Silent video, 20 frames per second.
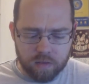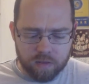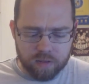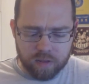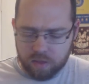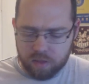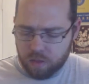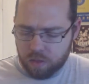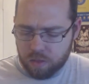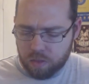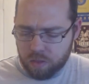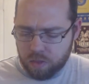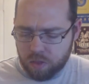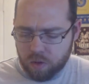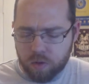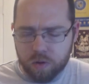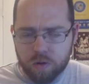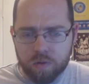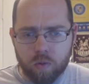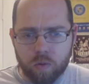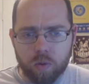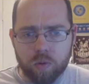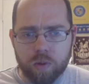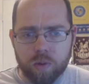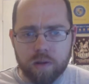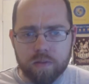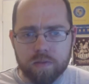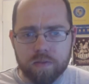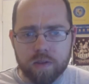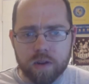It's like the third or fourth
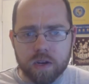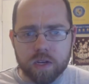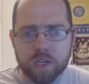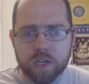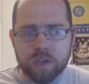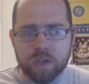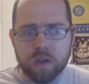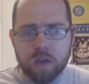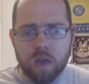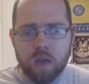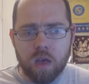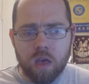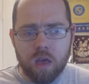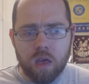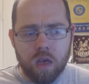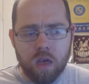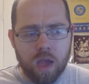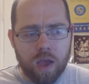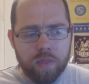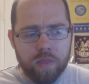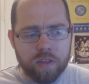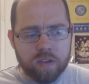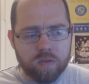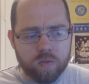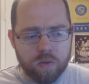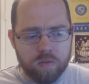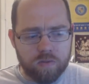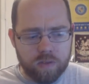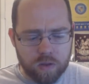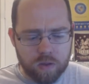one I've finished, and this
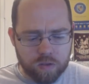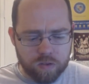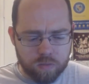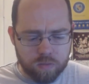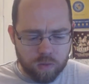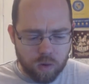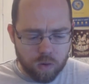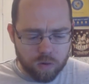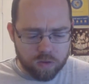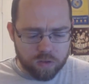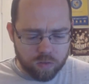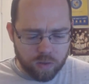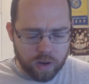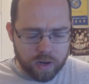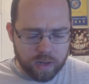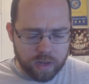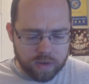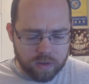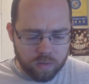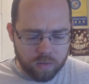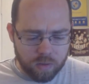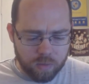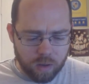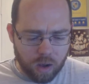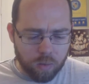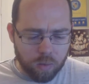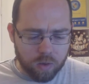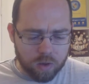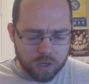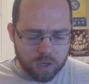one feels most ready to be
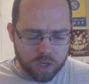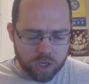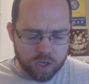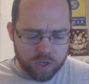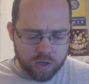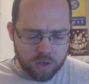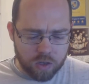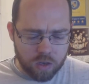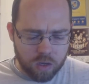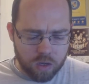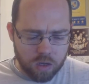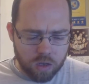published